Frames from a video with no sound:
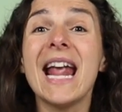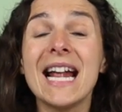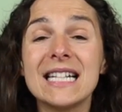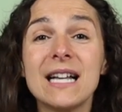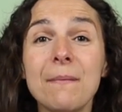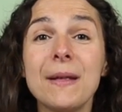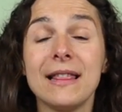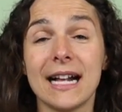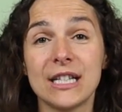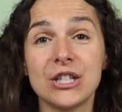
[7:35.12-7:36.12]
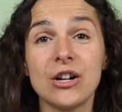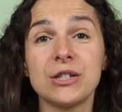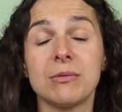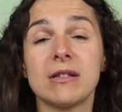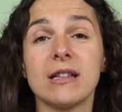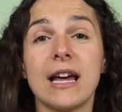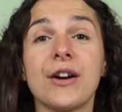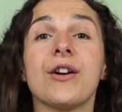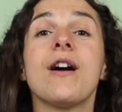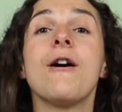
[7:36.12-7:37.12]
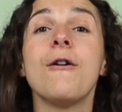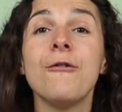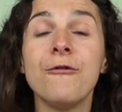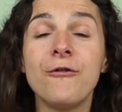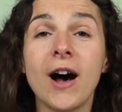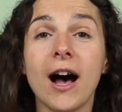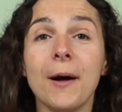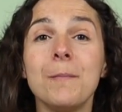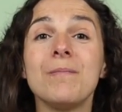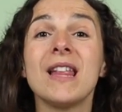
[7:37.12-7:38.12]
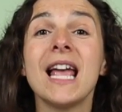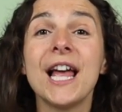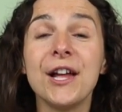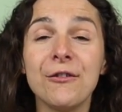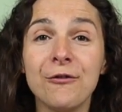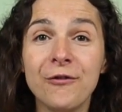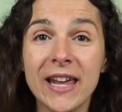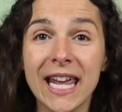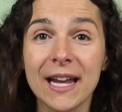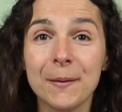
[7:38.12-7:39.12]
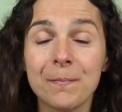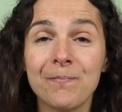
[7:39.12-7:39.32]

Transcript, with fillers: It's something that starts with the letter V, V.